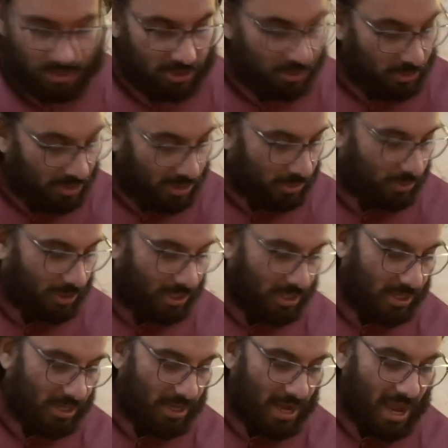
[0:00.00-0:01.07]
to this, we're
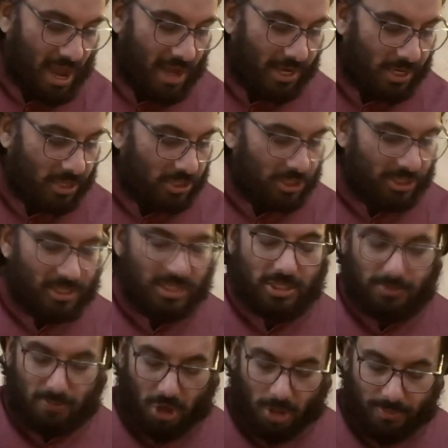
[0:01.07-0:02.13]
gonna add just a
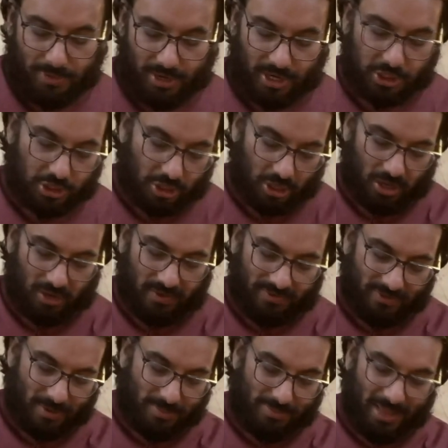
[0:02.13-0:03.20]
small pinch of
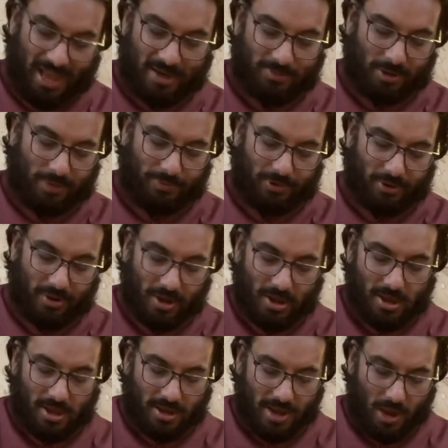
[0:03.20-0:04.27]
black pepper.
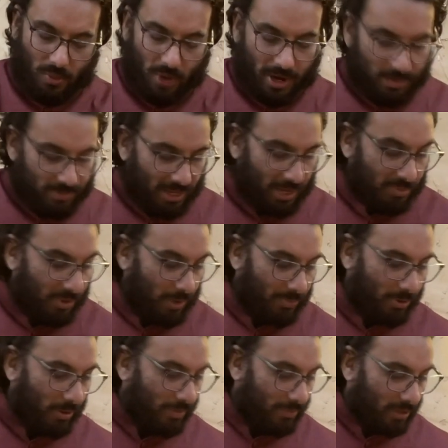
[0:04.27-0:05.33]
Now, why black
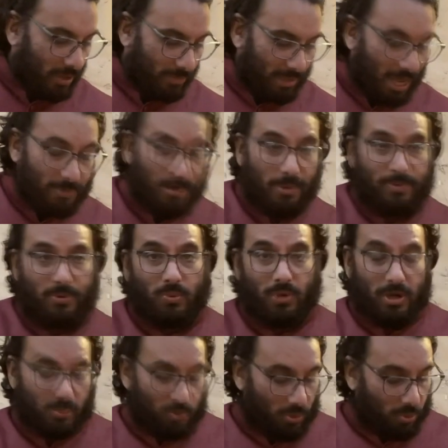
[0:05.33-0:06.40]
pepper? Black pepper,
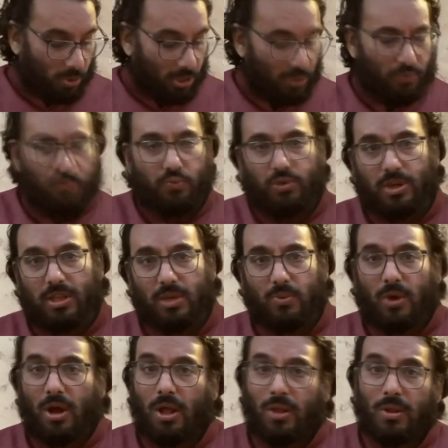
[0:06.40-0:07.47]
one, will work really
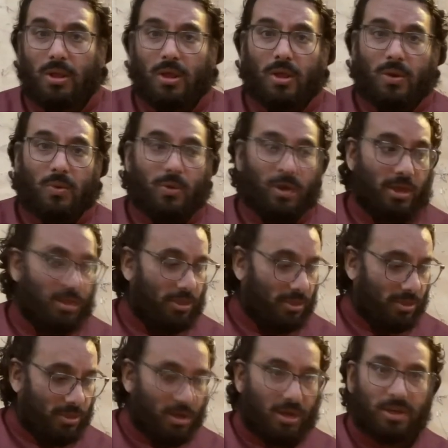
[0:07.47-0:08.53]
well with
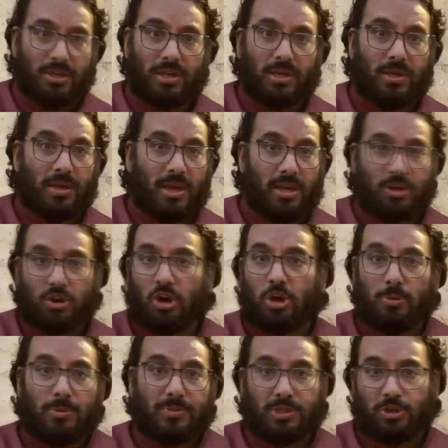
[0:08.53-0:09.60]
the honey and
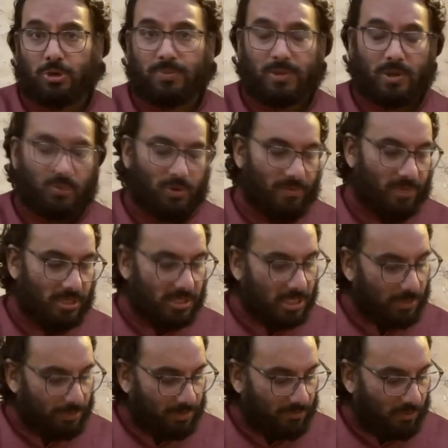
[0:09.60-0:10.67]
cardamom syrup that we've been
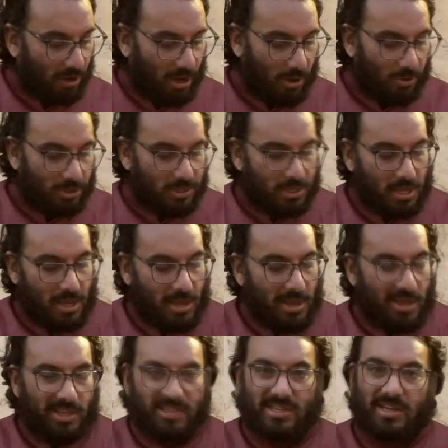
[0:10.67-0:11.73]
steeping for hours.
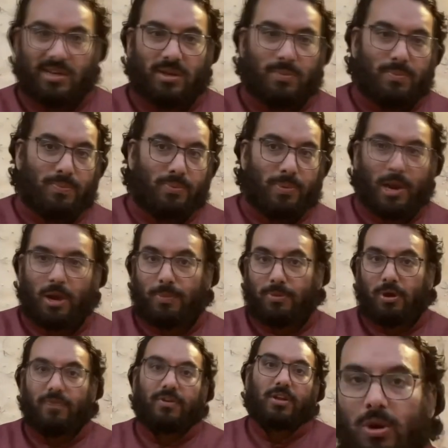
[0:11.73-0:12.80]
It's gonna pair
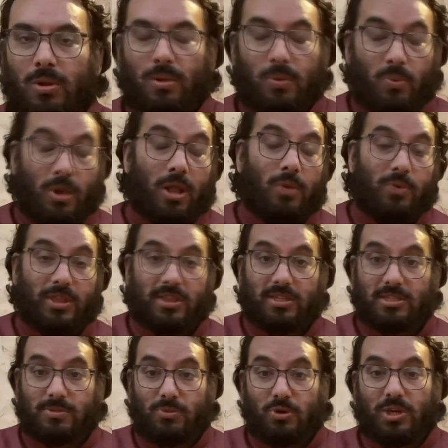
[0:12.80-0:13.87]
perfectly well with the
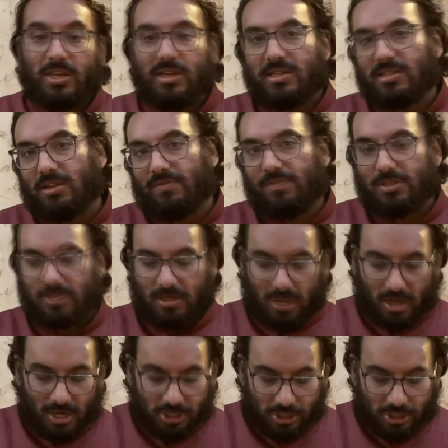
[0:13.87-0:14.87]
smokiness of the scotch,